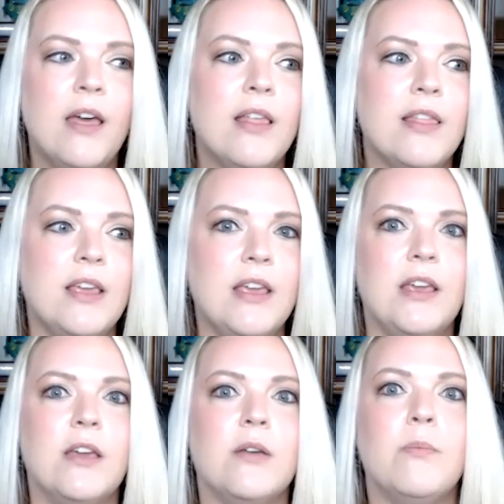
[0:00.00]

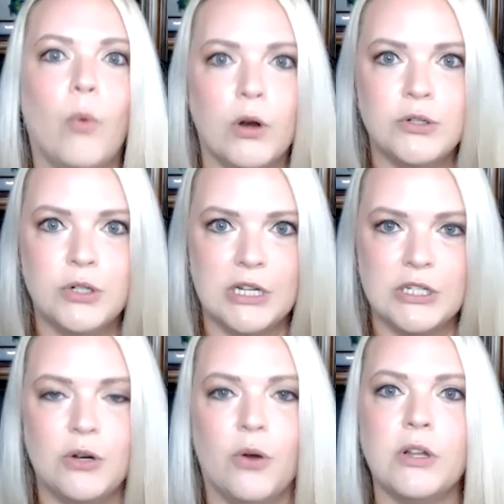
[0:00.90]
the more
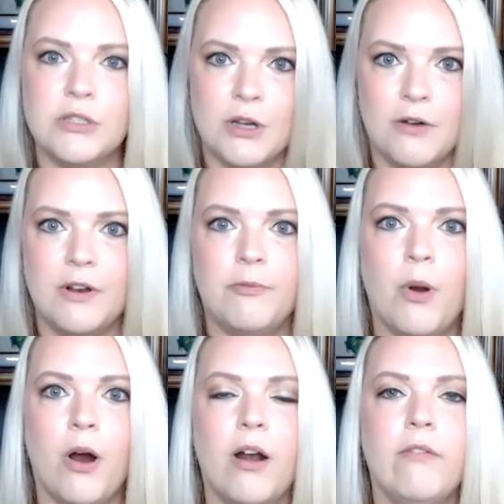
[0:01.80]
traditional conservative
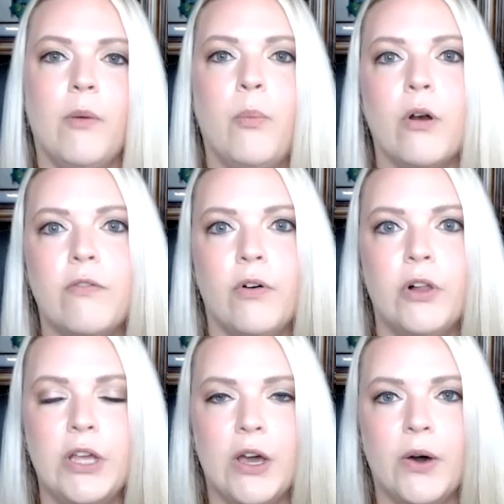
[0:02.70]
part of a
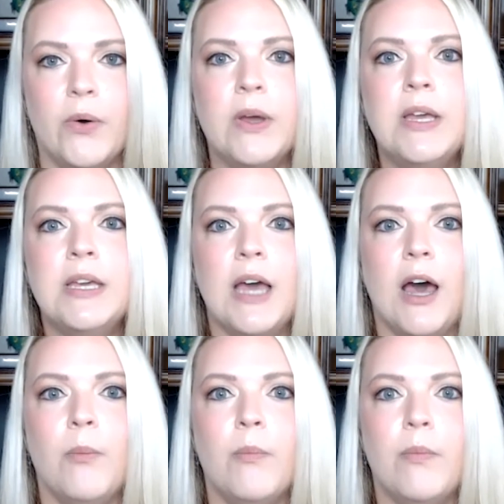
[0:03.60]
portfolio
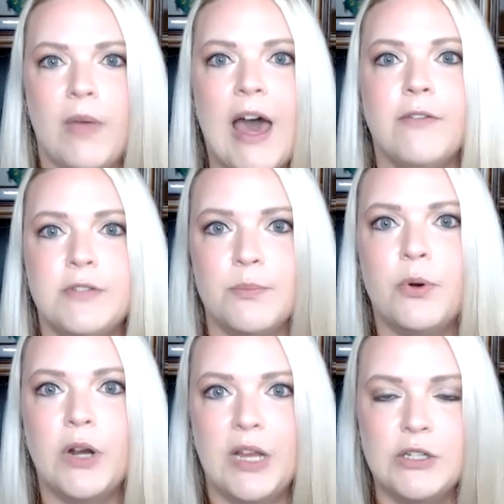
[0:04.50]
have
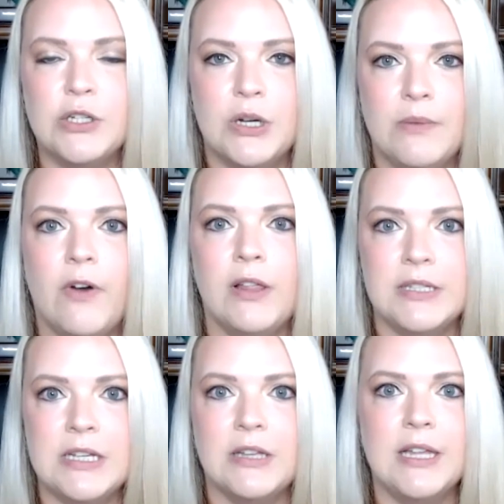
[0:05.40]
pretty extreme
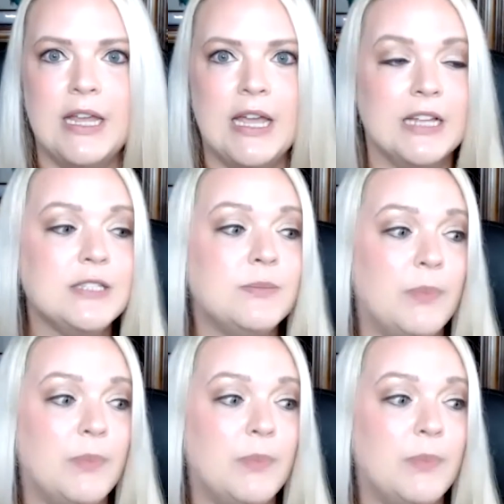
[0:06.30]
volatility, and it's